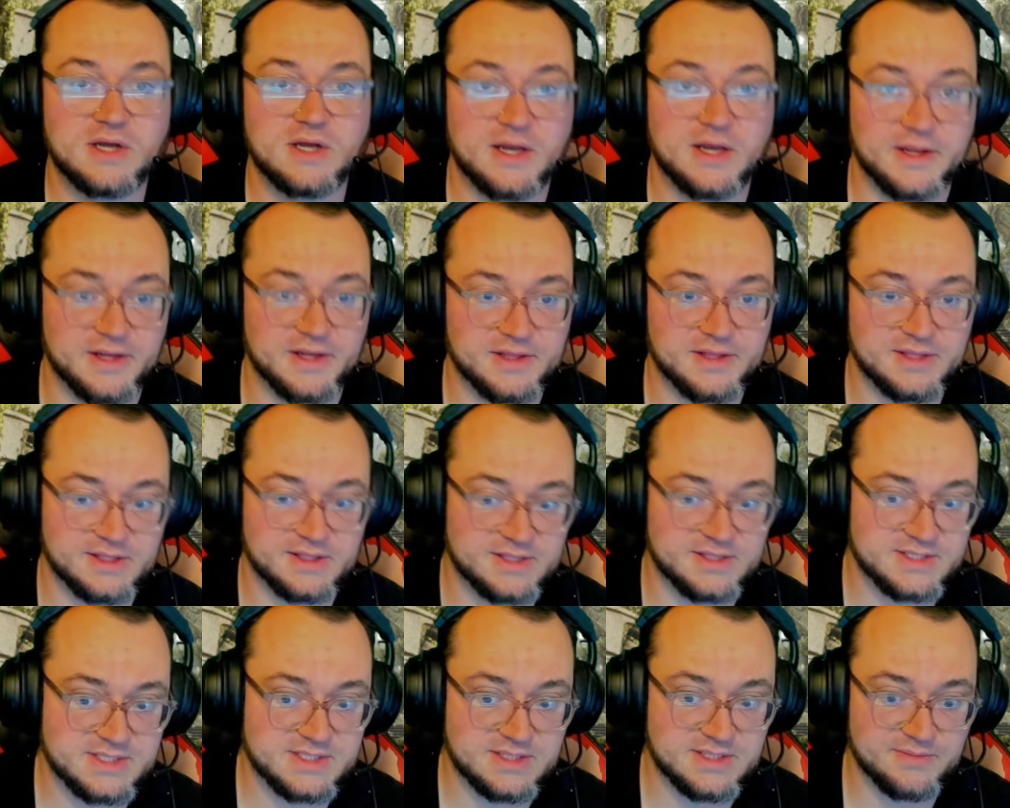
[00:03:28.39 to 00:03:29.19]
And I think
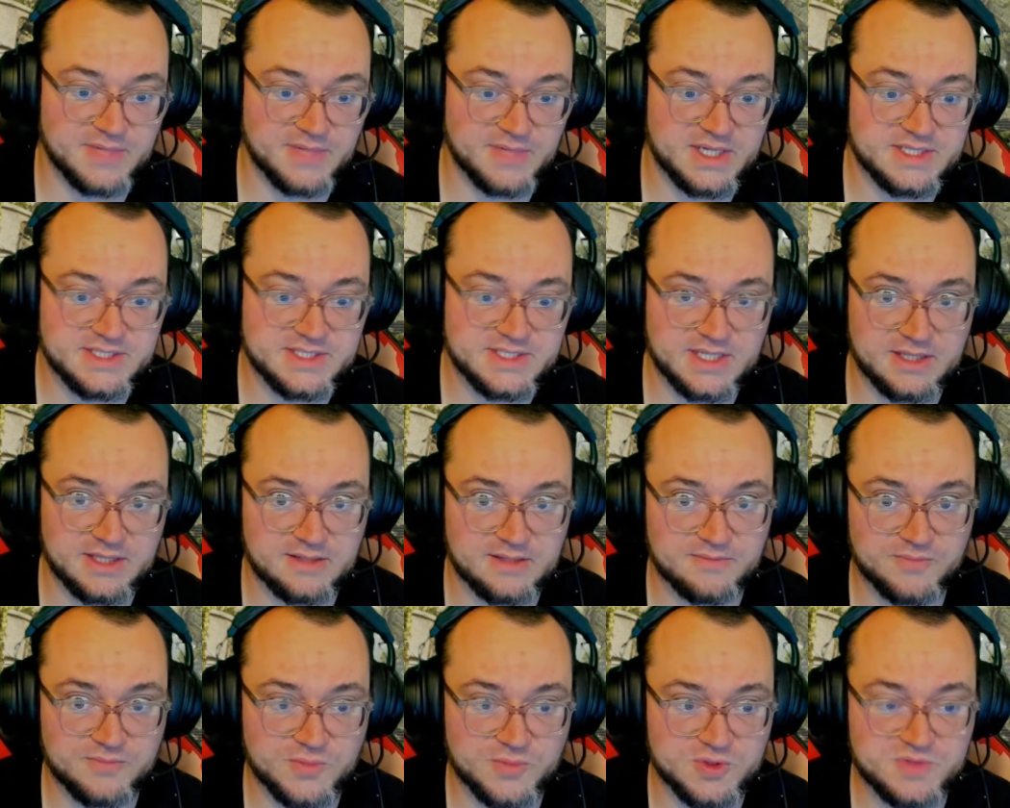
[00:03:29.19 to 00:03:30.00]
this is the mindset
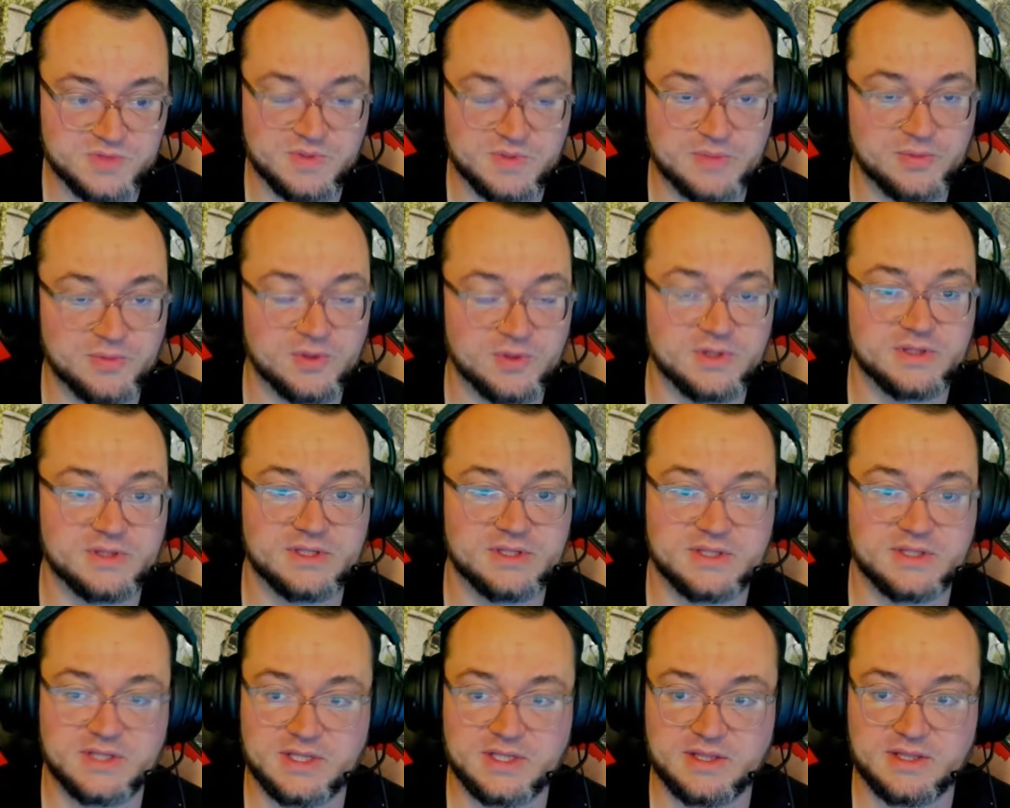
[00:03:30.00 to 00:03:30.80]
that most people are
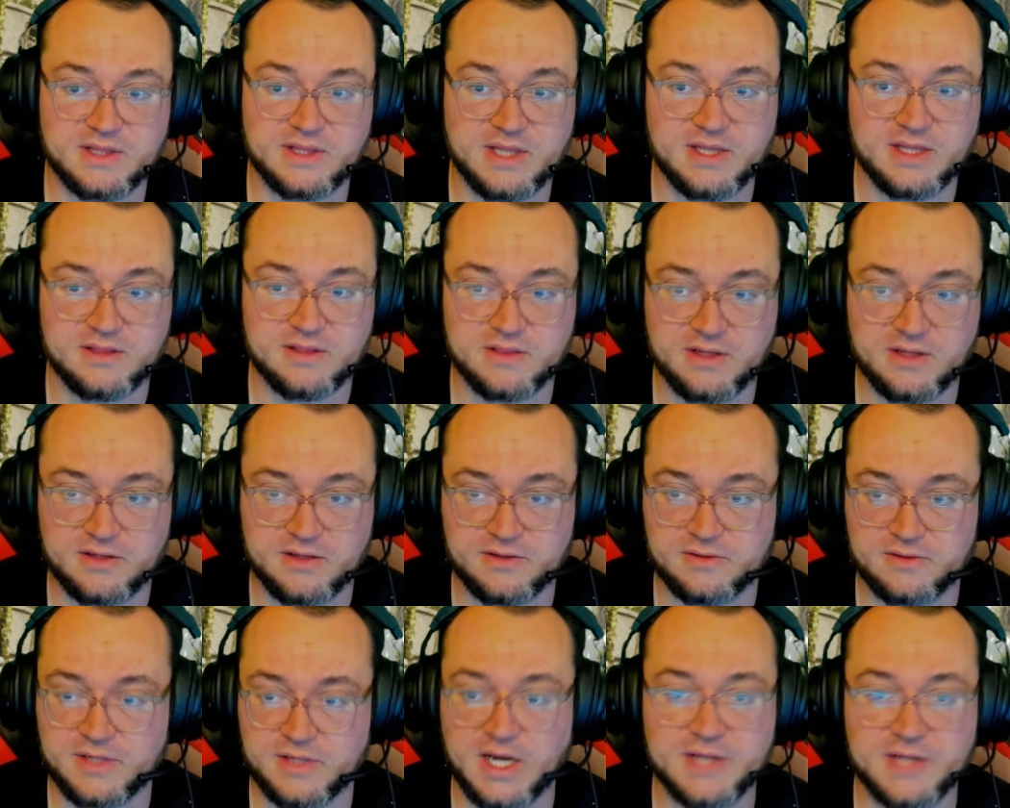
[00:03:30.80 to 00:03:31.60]
that, that they're
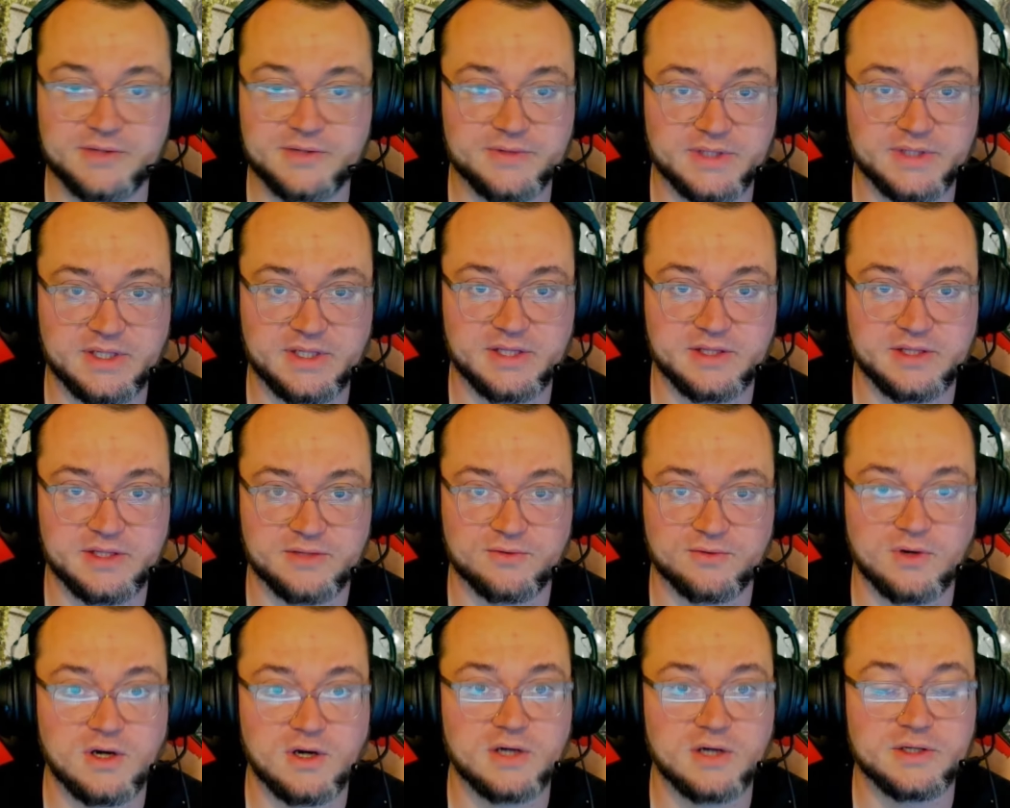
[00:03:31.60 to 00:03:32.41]
not doing anything
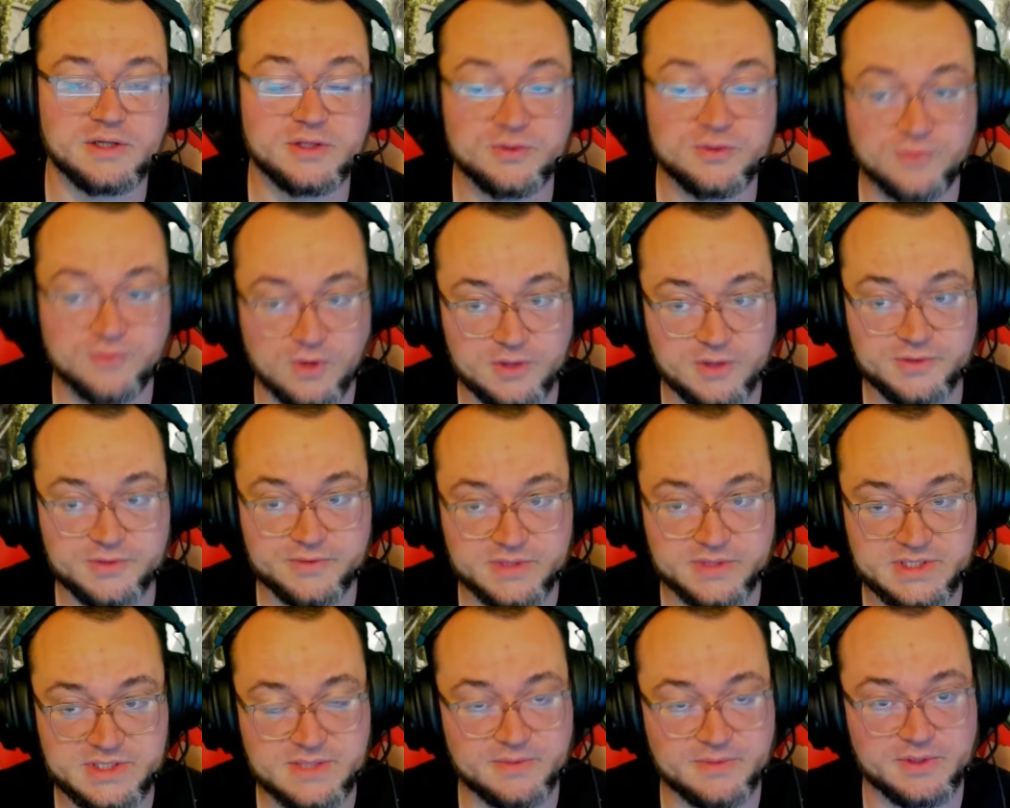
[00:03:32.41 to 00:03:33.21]
wrong. You are
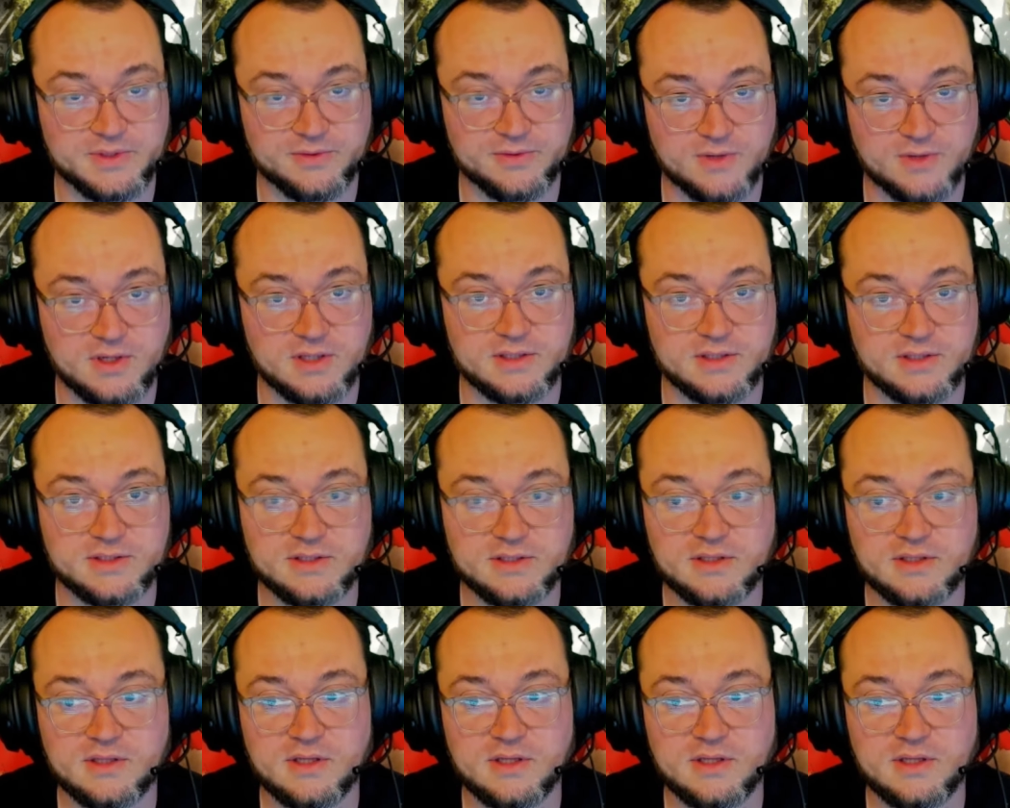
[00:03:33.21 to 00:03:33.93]
doing something wrong